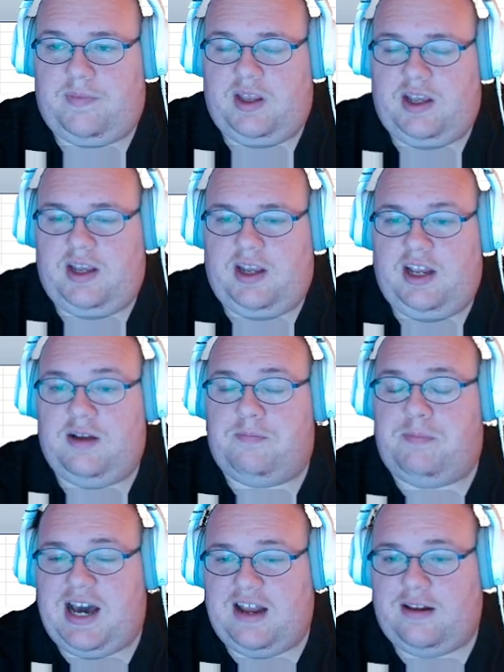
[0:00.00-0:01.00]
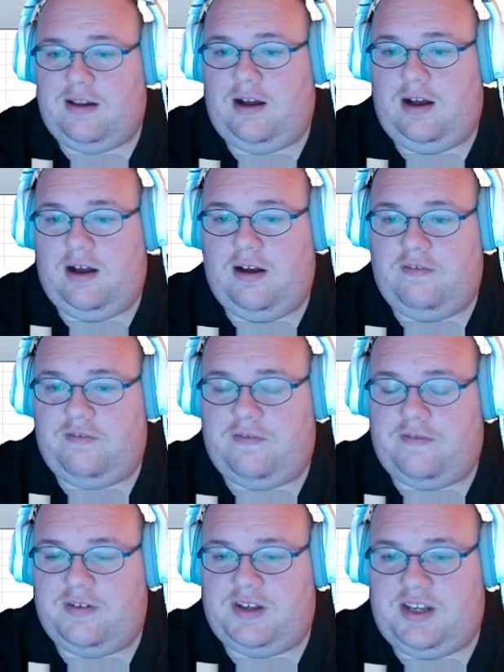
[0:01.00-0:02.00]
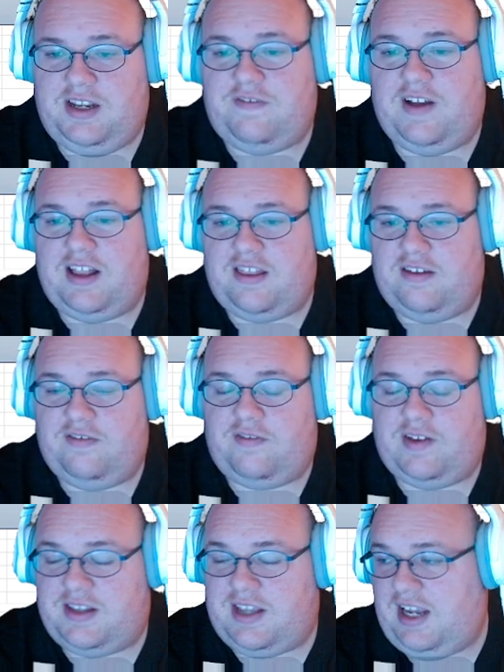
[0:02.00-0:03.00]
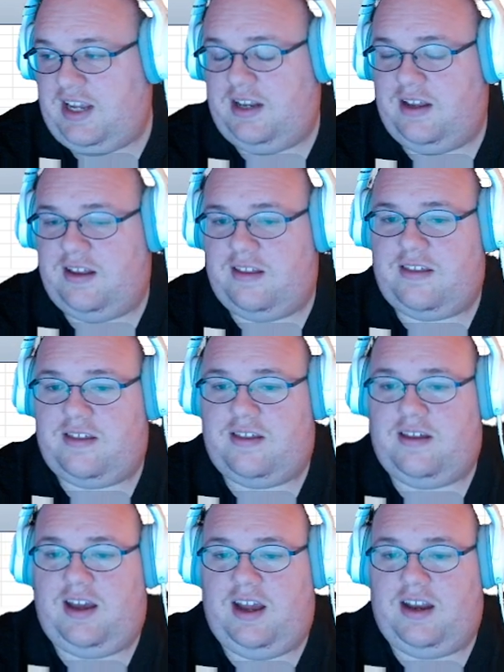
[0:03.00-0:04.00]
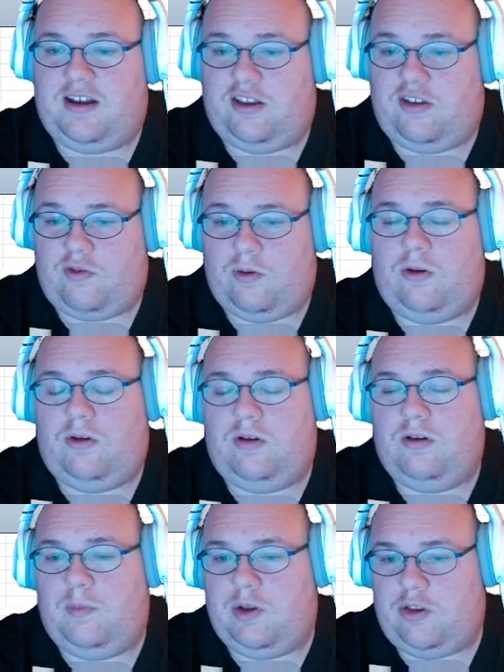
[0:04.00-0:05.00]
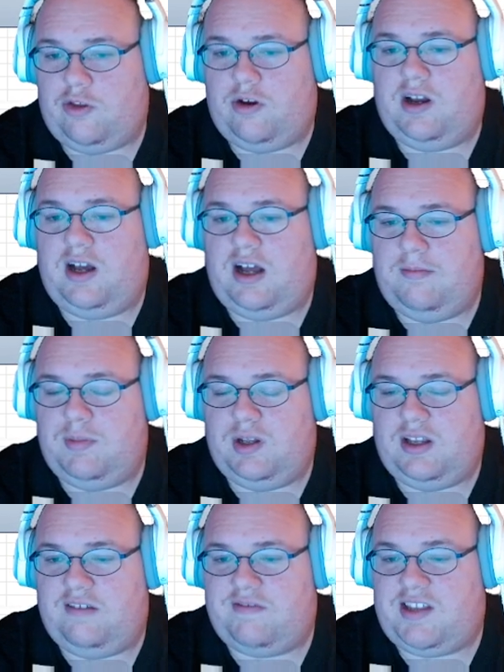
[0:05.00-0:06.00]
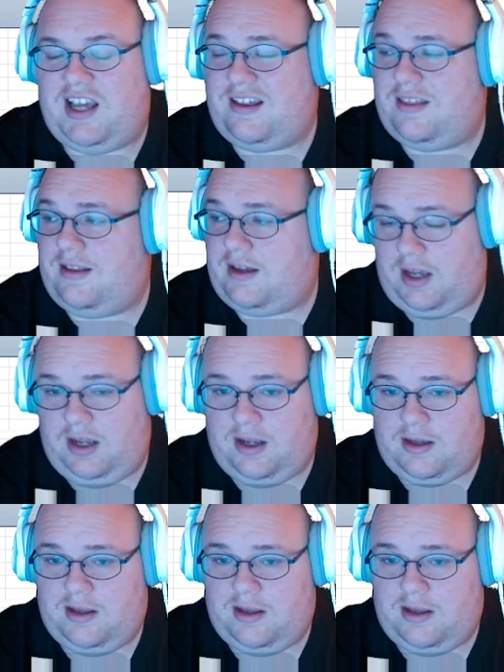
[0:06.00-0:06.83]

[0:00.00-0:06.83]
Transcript: in a battle of defensive and tankiness and control, Magearna, I believe, takes the cake.